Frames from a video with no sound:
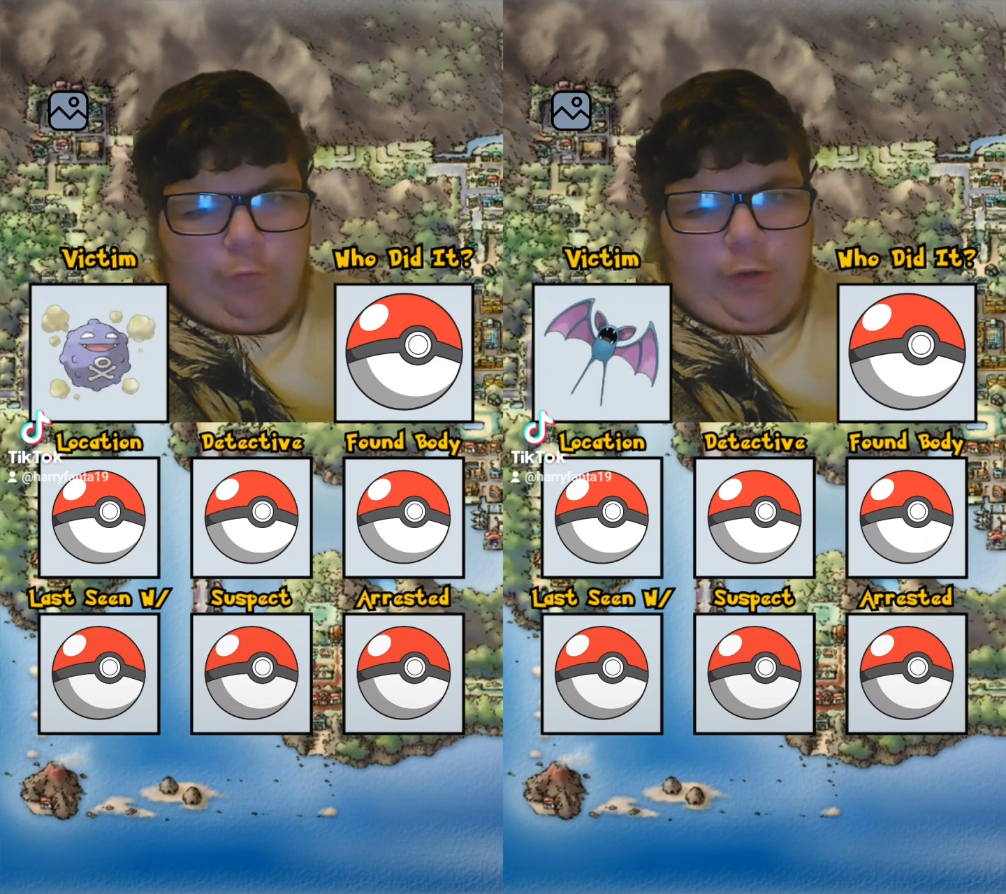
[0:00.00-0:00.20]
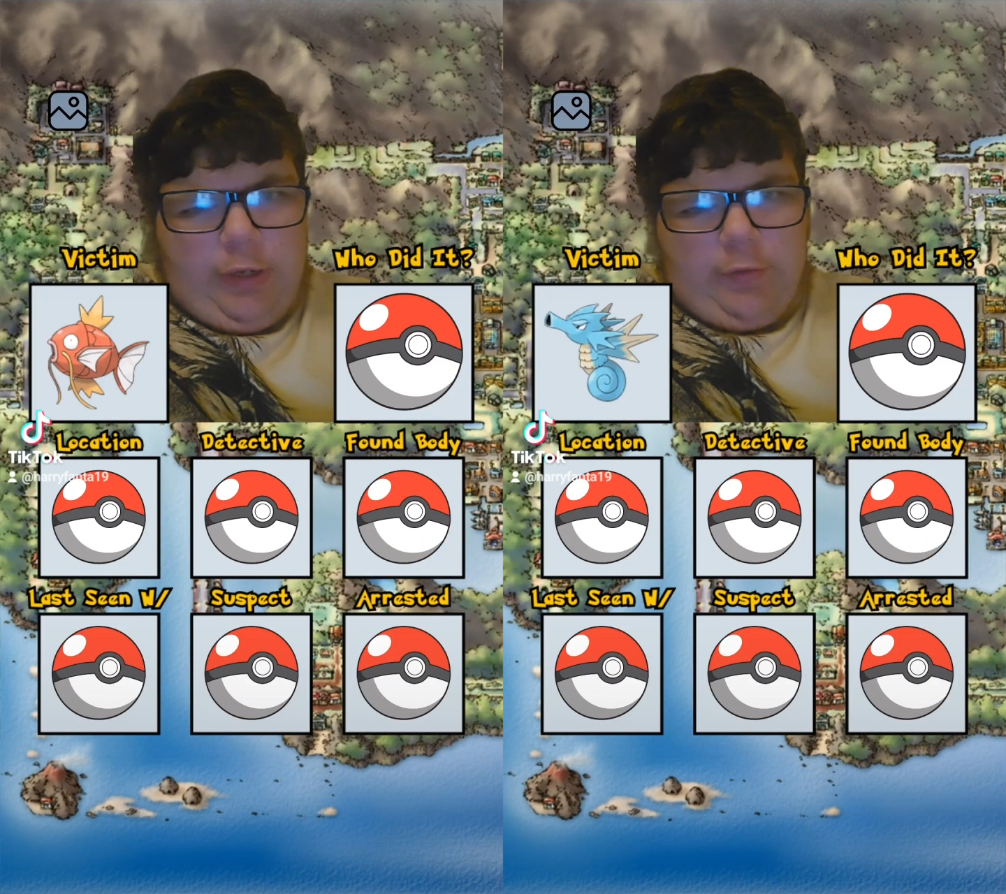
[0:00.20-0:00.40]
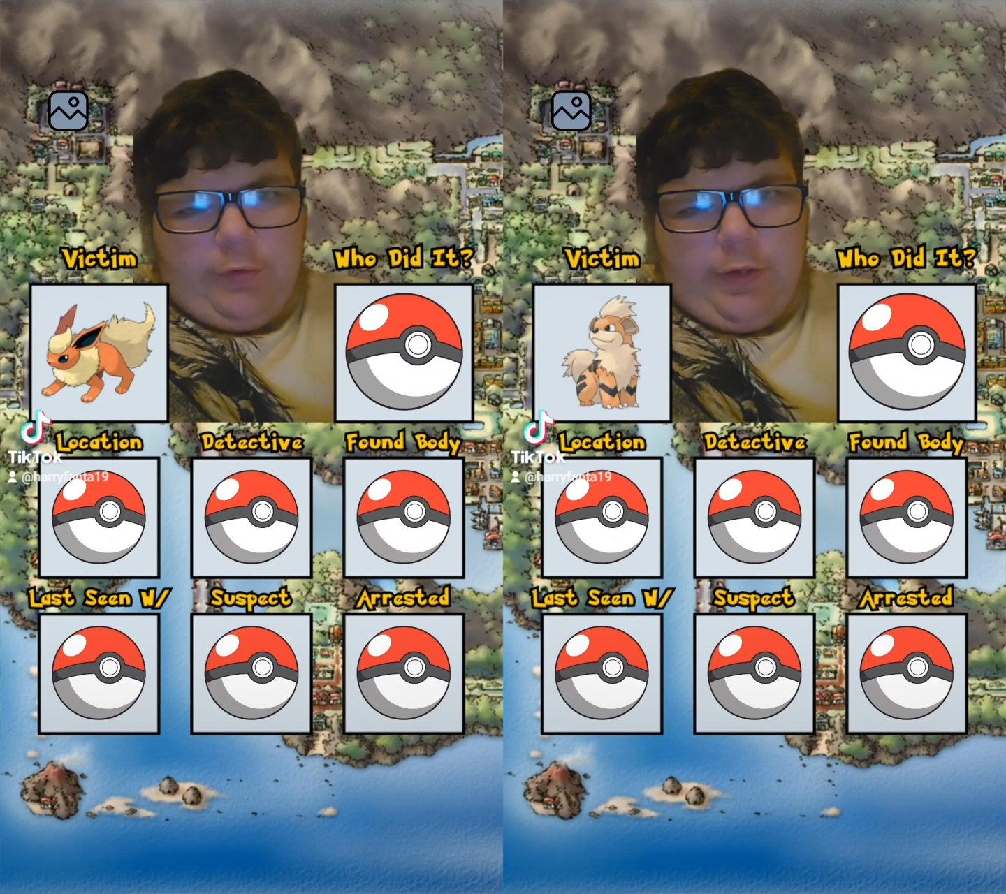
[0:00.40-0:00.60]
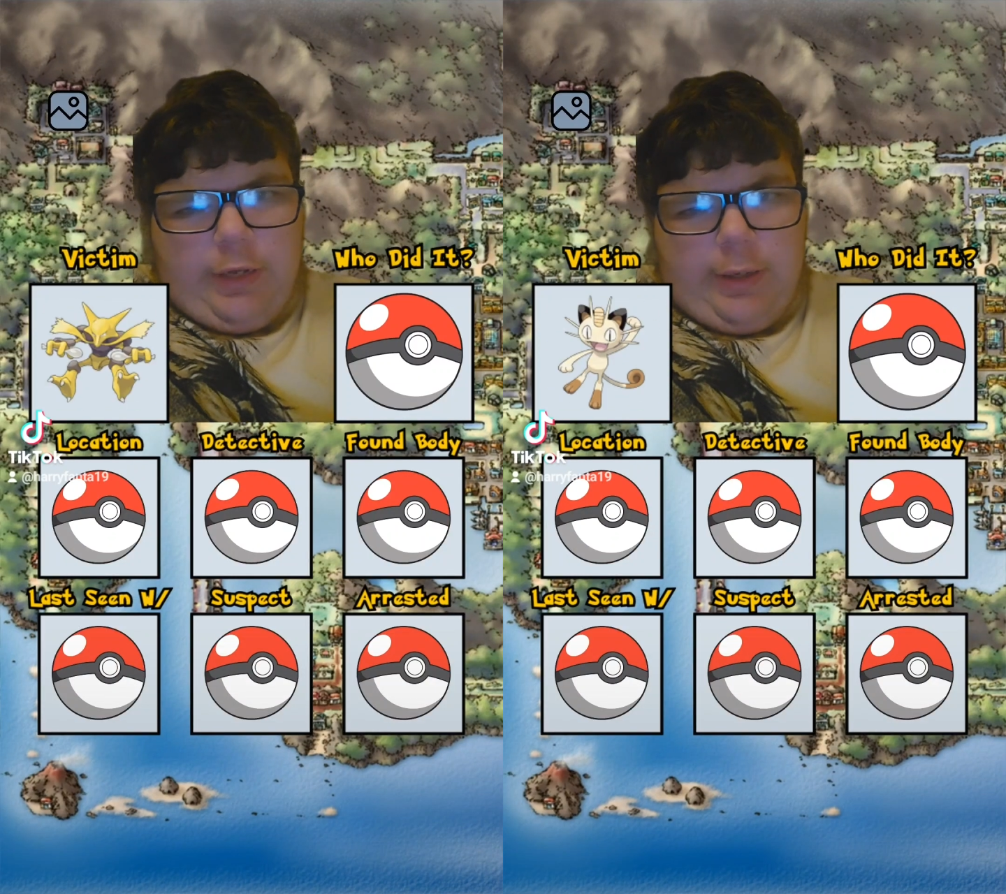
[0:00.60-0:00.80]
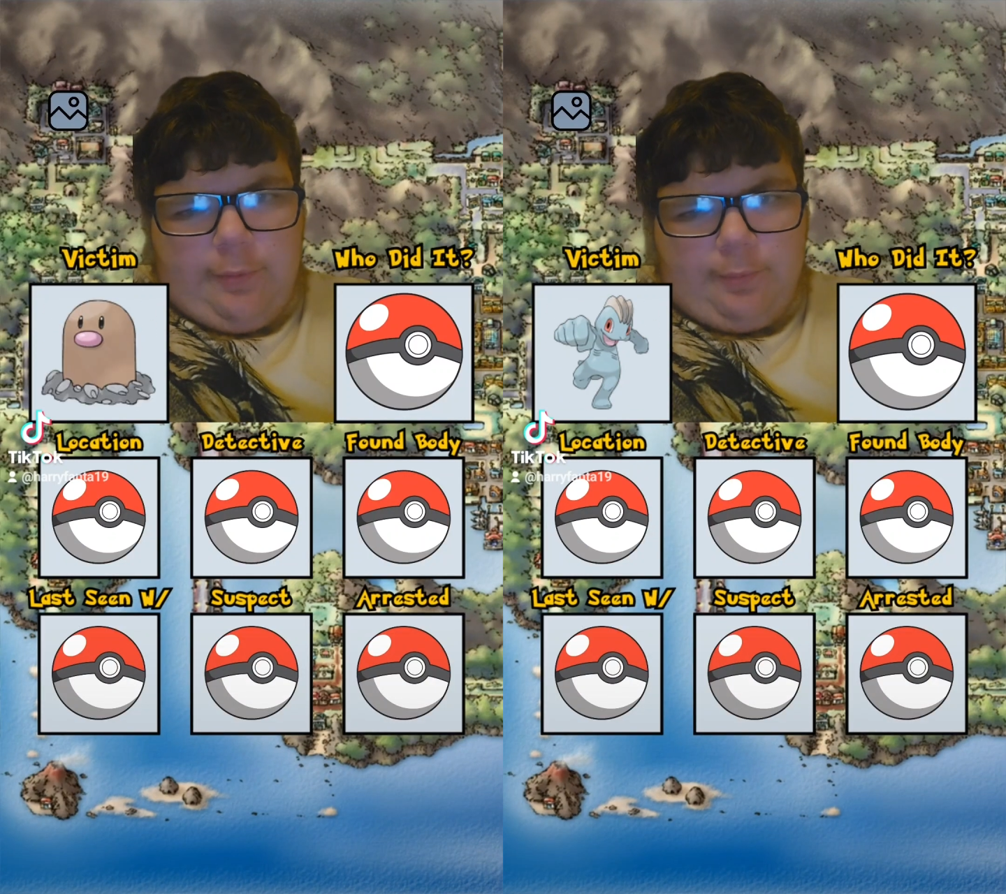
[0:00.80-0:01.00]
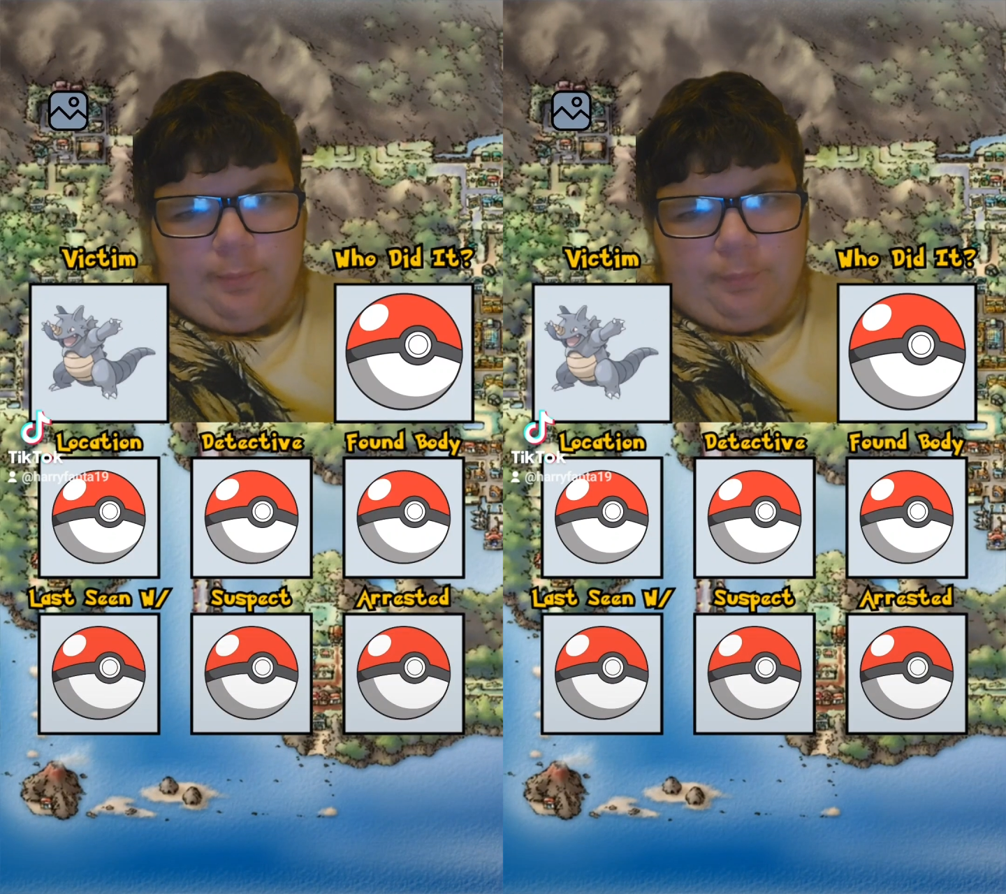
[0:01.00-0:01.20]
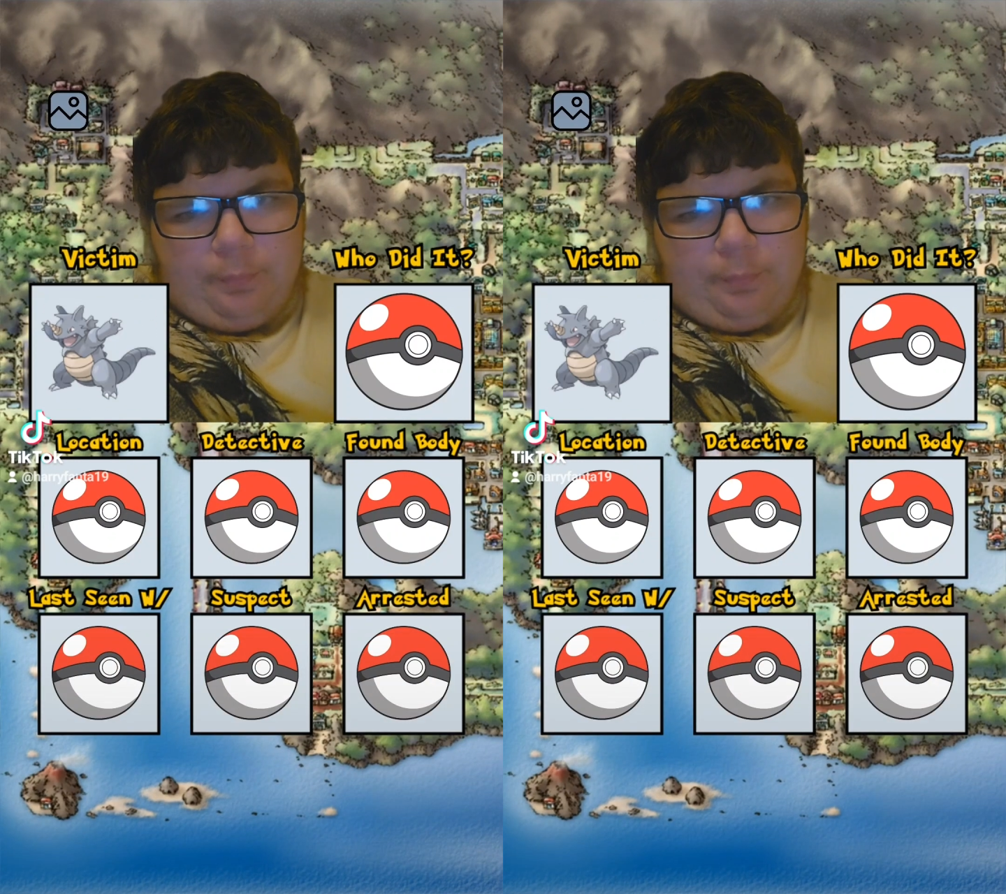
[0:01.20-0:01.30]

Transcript: victim?